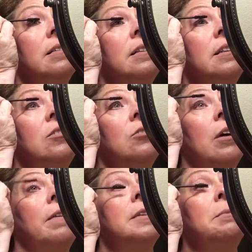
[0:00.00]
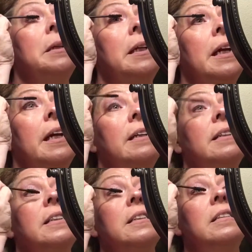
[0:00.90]
It drives me
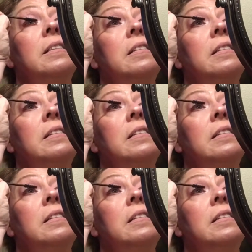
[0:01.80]
nuts.